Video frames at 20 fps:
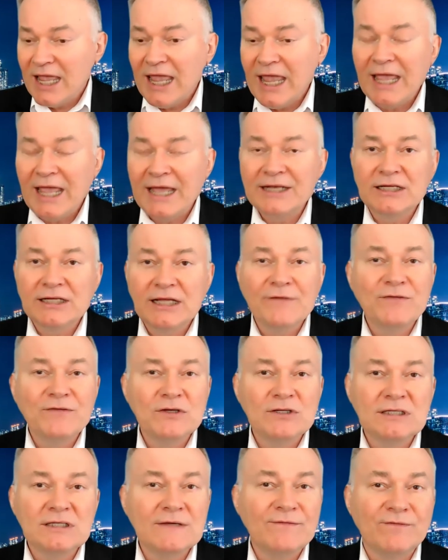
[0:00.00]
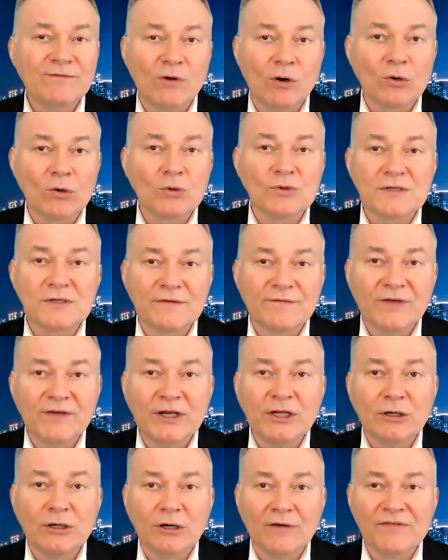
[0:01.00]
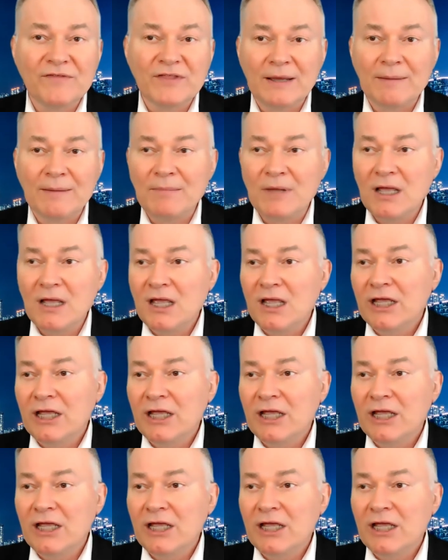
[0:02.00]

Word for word: And if you see photos or video of them,